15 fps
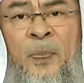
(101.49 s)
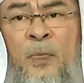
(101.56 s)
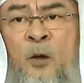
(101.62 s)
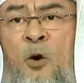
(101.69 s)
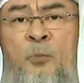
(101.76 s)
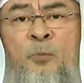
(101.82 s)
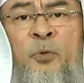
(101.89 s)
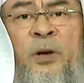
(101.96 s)

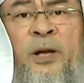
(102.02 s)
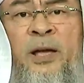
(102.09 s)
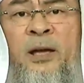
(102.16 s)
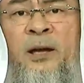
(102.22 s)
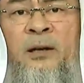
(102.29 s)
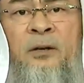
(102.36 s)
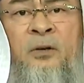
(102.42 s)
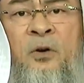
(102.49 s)
No
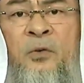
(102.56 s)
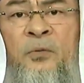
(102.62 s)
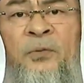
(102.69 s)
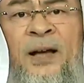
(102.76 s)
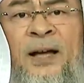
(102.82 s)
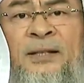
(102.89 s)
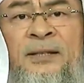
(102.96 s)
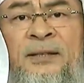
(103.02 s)
prayer, no
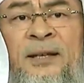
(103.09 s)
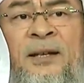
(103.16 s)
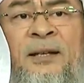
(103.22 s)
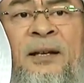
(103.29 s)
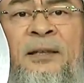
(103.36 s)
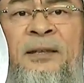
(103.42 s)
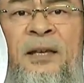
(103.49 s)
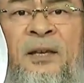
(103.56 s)
fasting,
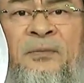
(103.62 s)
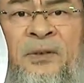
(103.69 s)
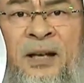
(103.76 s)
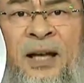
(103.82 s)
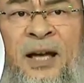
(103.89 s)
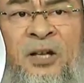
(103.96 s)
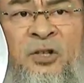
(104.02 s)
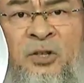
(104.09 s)
not even
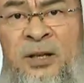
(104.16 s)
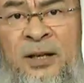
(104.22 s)
Hajj.